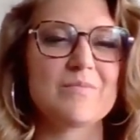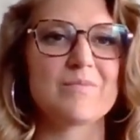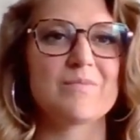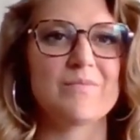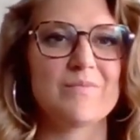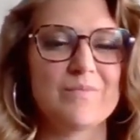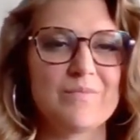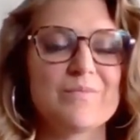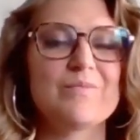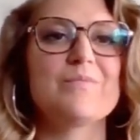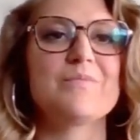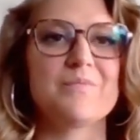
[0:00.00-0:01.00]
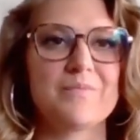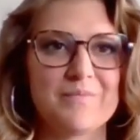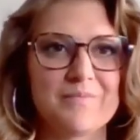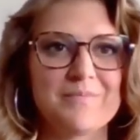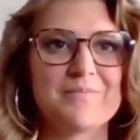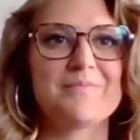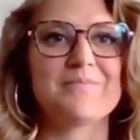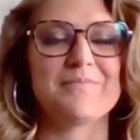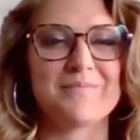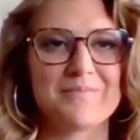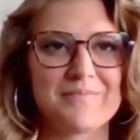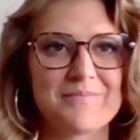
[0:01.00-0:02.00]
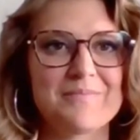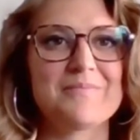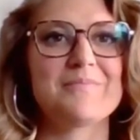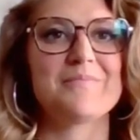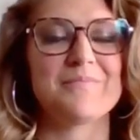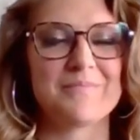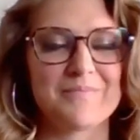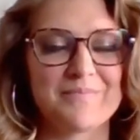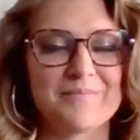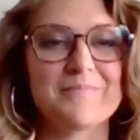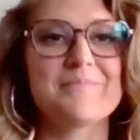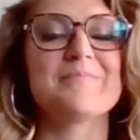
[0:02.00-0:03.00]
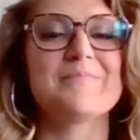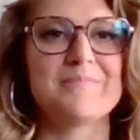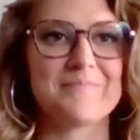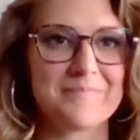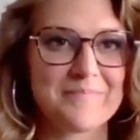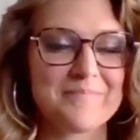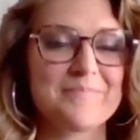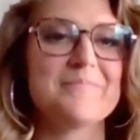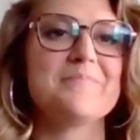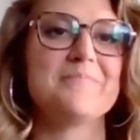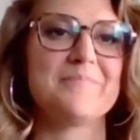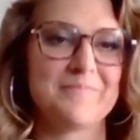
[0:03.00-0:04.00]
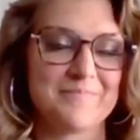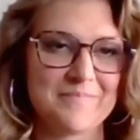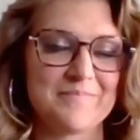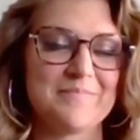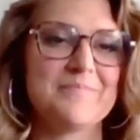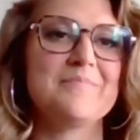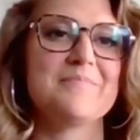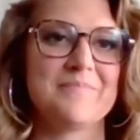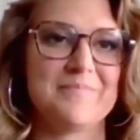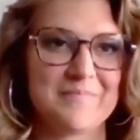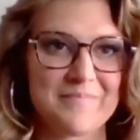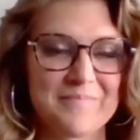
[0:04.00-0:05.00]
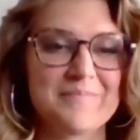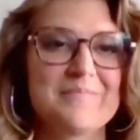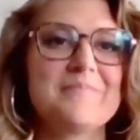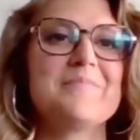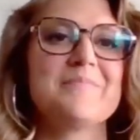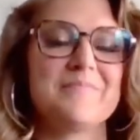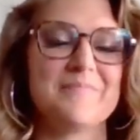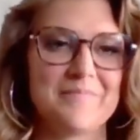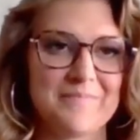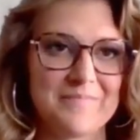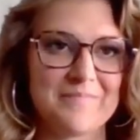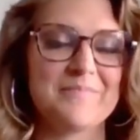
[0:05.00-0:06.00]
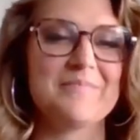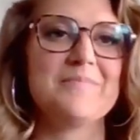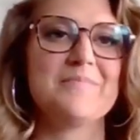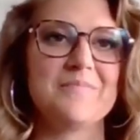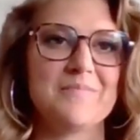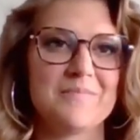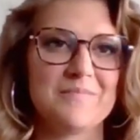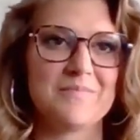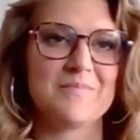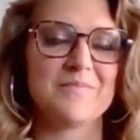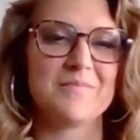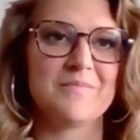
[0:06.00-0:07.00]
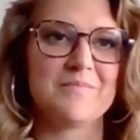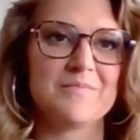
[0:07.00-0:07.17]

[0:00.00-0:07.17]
(not speaking)